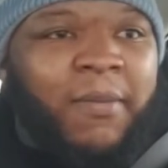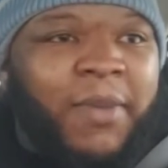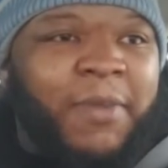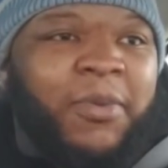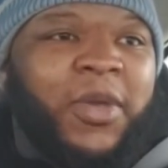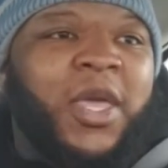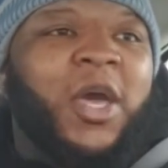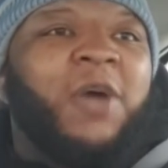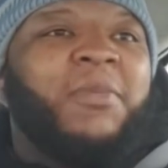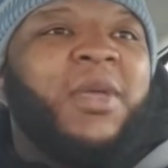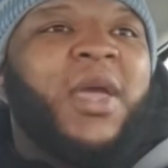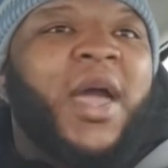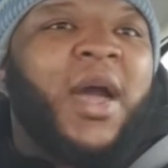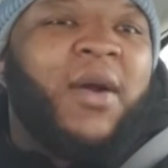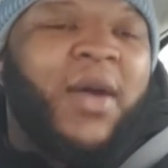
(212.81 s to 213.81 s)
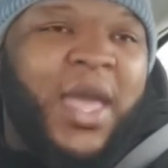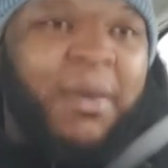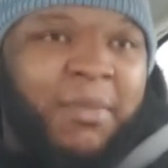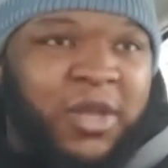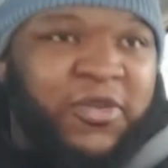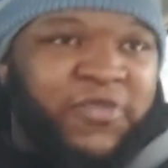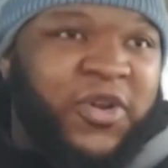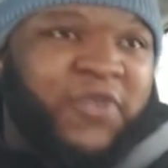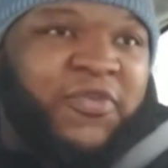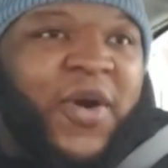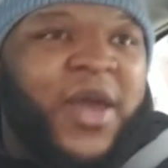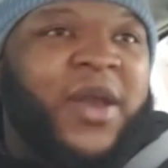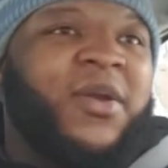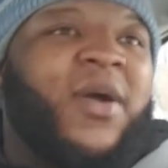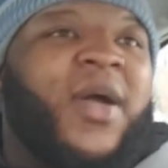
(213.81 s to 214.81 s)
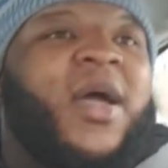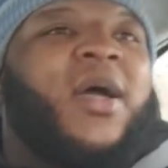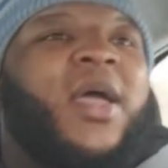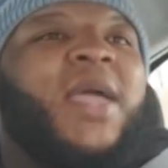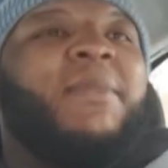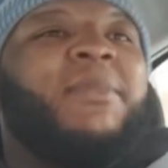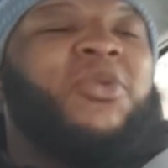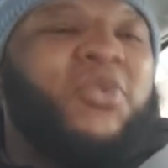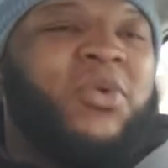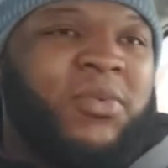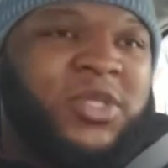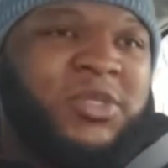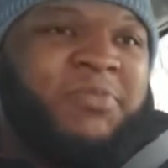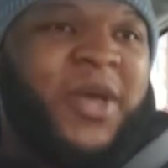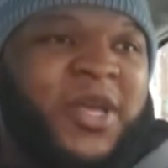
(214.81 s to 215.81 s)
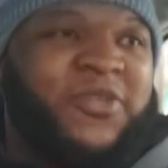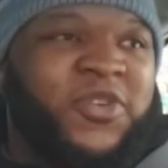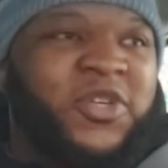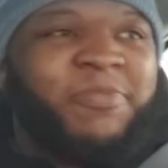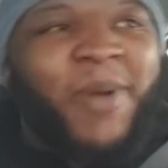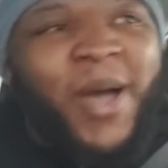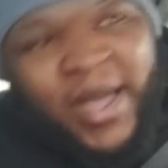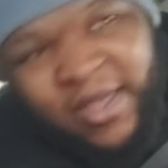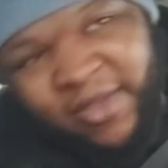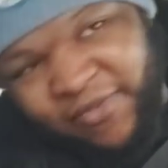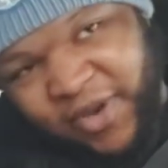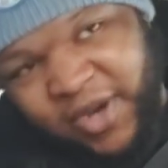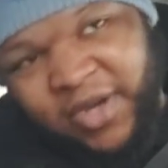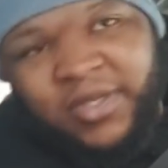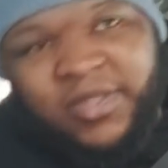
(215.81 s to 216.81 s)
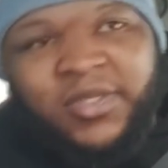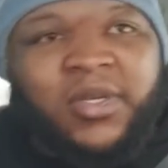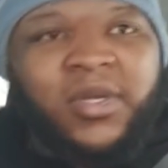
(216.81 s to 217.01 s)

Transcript: People kill me, Al Haymon is for the fighter. No, Al Haymon doing what's best for his pockets first.